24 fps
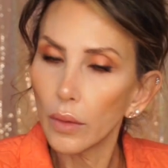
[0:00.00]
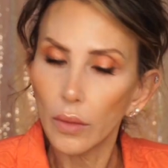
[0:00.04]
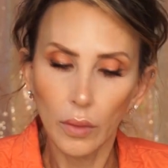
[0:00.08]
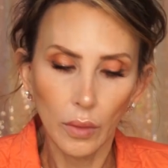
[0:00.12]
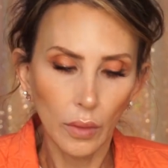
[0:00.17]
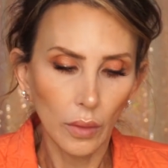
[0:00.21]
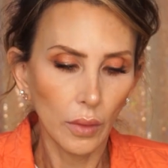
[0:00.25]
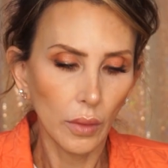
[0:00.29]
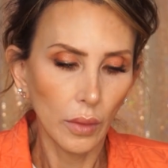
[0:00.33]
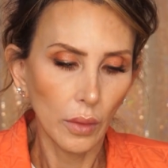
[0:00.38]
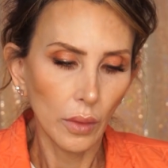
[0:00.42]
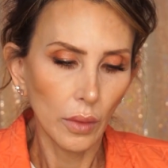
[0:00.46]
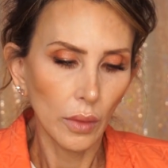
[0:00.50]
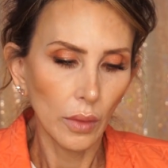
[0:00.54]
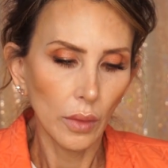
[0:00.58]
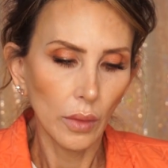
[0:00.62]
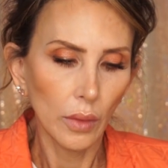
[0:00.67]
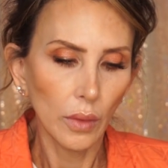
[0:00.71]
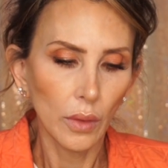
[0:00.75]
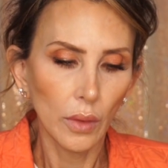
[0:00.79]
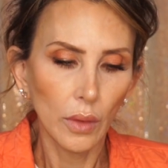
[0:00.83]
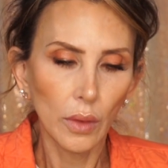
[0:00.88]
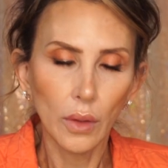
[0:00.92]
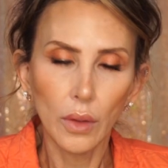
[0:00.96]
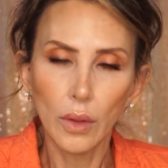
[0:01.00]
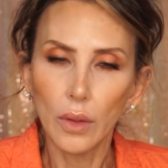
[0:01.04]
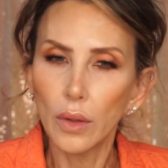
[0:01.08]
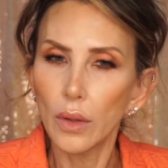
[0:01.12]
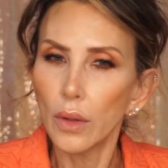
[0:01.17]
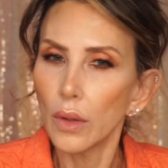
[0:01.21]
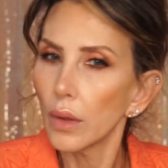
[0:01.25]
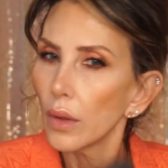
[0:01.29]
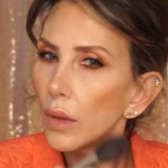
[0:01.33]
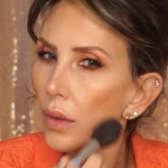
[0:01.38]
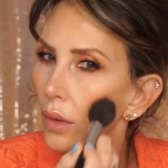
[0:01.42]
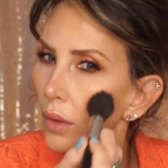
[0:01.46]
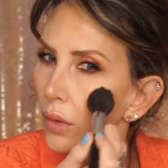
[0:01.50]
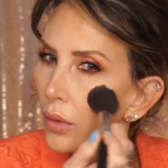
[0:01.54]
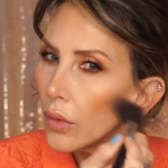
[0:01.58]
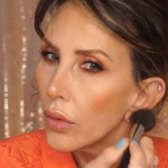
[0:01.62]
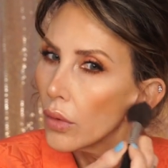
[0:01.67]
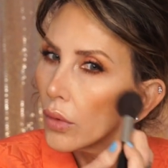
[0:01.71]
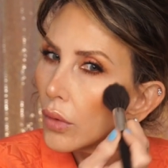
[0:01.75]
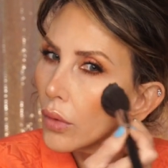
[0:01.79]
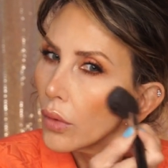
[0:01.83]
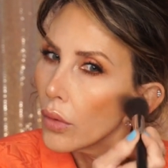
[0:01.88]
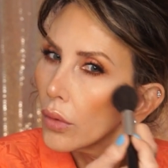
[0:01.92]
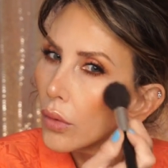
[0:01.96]

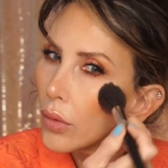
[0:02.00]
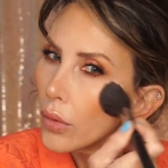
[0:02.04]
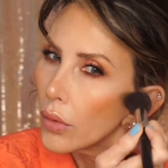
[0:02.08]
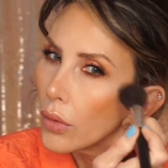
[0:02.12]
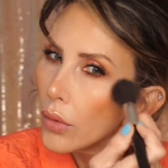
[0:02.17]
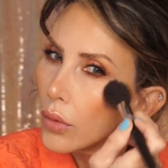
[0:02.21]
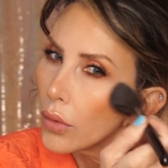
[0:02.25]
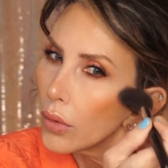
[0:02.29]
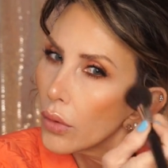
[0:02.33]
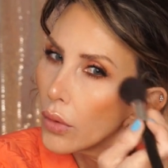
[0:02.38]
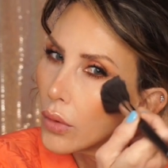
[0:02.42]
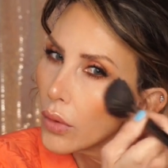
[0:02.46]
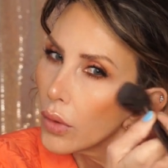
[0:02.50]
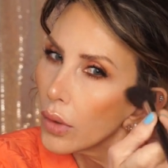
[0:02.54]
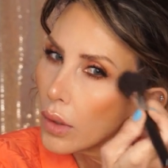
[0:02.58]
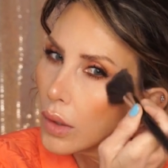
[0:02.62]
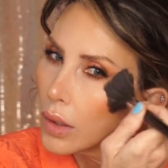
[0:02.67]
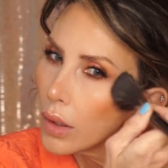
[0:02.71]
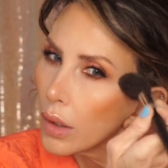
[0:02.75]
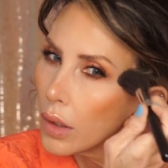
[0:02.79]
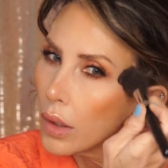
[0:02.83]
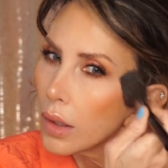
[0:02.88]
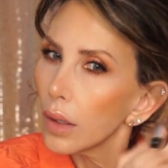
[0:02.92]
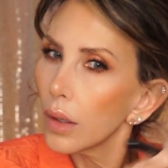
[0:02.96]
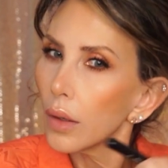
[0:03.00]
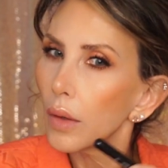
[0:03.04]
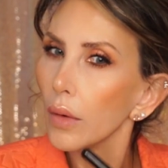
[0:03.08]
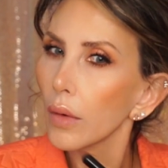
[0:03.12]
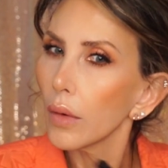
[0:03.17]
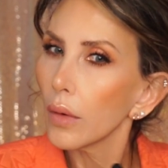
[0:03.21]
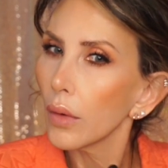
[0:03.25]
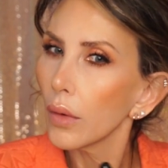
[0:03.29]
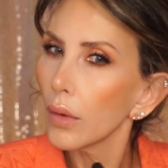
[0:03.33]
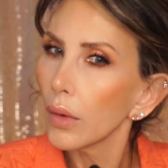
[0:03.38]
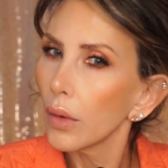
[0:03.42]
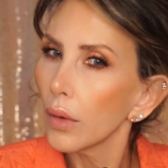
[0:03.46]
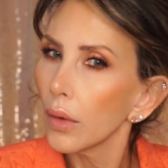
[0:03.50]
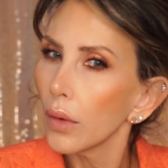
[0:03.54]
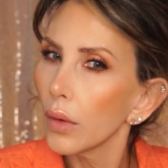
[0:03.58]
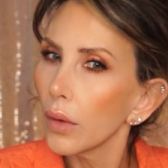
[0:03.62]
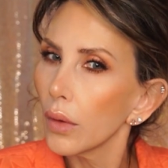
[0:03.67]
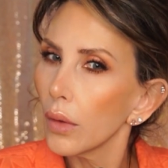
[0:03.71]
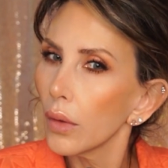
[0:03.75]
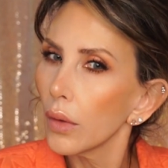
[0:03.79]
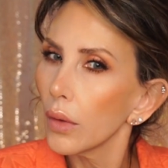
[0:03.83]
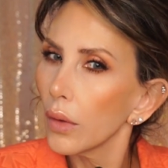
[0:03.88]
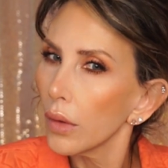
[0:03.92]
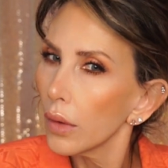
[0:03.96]

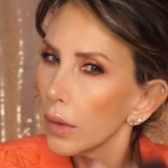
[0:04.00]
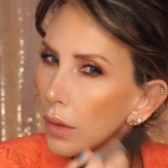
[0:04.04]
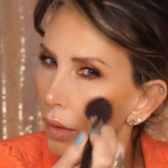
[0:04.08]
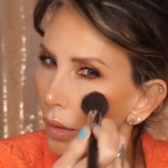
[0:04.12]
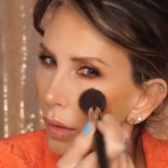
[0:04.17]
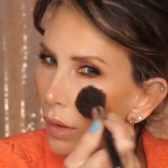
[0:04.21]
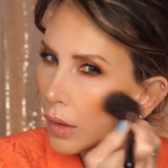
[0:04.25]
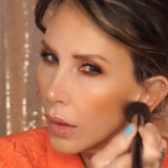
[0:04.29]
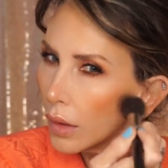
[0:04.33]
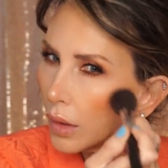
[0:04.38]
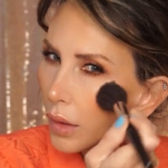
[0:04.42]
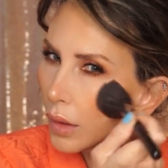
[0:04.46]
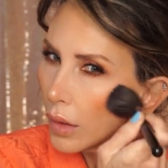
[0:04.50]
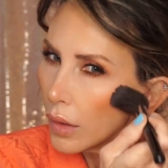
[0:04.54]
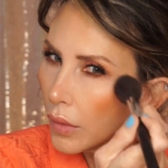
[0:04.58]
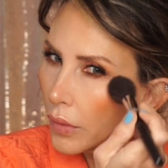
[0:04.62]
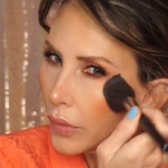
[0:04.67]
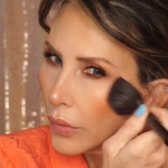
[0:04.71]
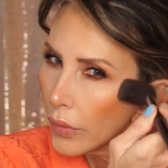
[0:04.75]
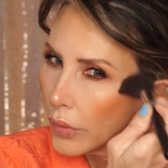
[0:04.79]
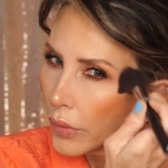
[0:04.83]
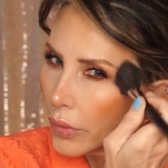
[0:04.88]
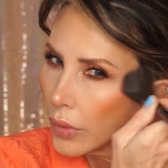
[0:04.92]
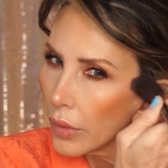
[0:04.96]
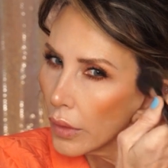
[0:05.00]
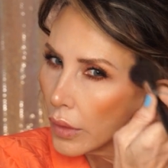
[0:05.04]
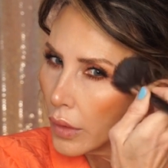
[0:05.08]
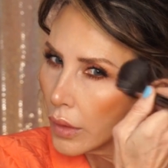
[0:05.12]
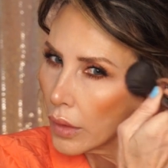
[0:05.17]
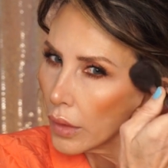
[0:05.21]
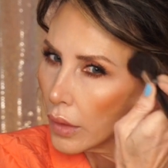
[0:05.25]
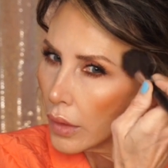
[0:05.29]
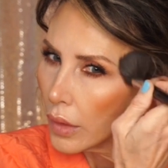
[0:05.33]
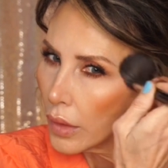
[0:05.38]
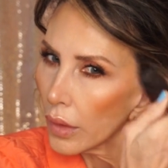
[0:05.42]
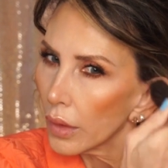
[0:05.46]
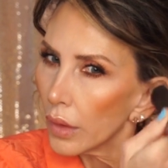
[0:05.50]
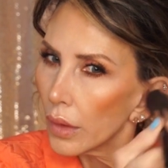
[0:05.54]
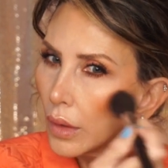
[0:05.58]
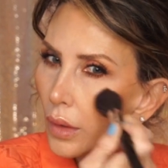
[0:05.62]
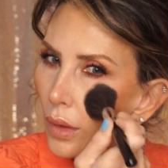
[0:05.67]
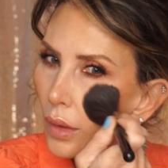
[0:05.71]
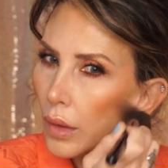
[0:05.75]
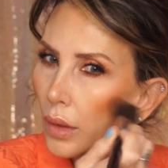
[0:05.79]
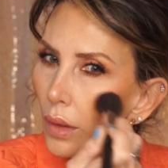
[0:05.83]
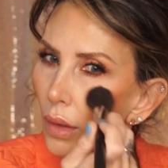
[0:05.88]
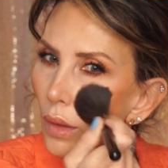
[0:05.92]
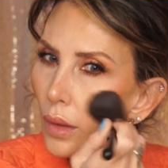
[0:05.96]

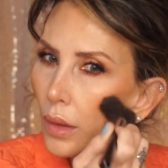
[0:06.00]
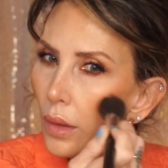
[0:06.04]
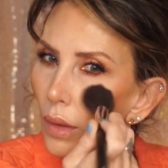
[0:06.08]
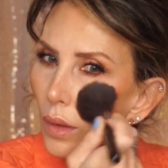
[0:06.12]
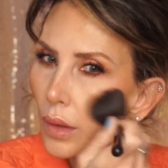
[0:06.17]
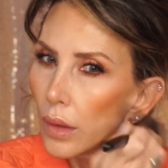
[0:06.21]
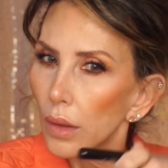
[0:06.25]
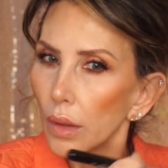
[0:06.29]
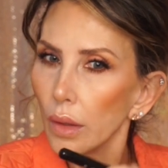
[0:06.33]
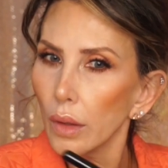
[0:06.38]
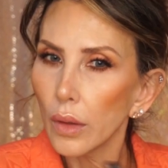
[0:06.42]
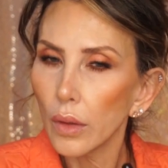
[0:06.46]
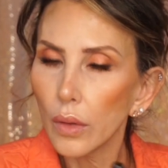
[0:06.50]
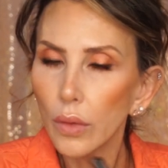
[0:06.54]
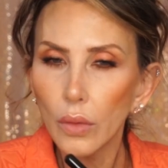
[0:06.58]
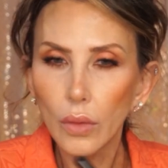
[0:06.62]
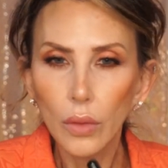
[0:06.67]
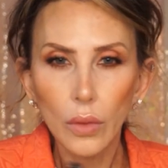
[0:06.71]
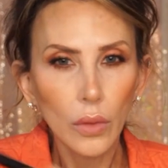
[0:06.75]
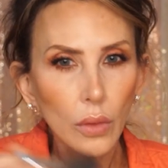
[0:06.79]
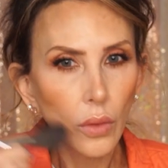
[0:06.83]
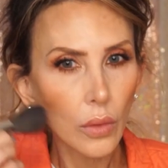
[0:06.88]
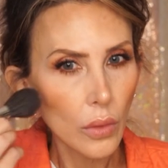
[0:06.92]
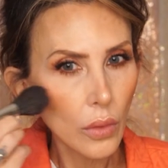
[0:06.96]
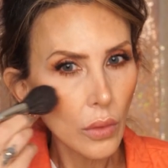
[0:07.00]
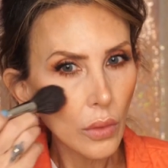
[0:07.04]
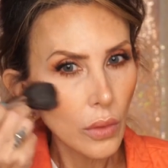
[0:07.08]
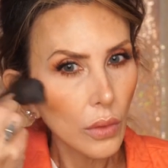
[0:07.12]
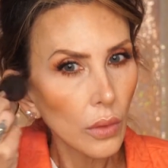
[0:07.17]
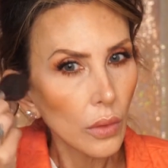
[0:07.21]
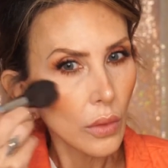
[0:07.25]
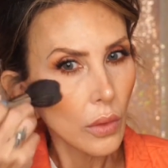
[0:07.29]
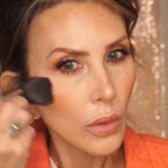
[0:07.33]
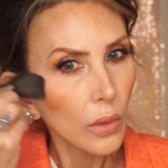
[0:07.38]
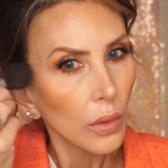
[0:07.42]
Nothing is said.